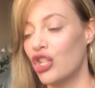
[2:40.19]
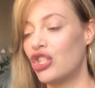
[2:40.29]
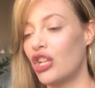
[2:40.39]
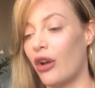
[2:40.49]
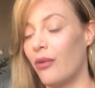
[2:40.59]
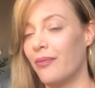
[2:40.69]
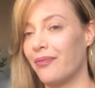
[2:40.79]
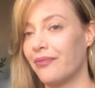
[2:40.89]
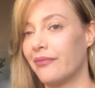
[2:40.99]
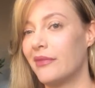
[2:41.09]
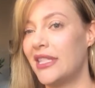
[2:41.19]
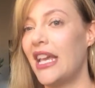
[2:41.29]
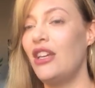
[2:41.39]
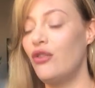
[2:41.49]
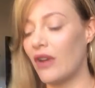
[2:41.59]
So,
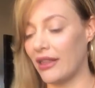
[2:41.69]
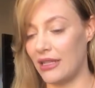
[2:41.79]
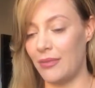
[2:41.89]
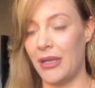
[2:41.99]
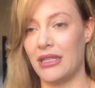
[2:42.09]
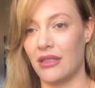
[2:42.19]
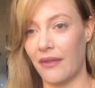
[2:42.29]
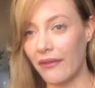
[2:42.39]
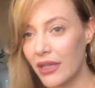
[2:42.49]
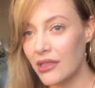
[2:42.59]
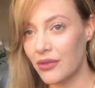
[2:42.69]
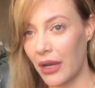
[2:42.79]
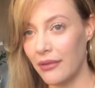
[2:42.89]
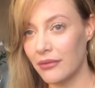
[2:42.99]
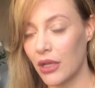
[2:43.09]
say you got these pieces of evidence,
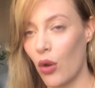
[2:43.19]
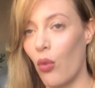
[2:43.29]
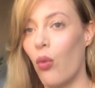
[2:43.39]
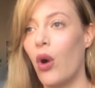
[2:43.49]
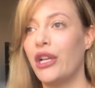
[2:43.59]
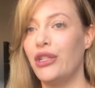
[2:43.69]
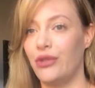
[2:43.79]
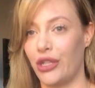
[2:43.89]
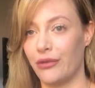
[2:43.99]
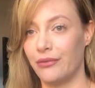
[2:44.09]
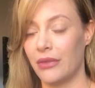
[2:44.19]
right? What do you do?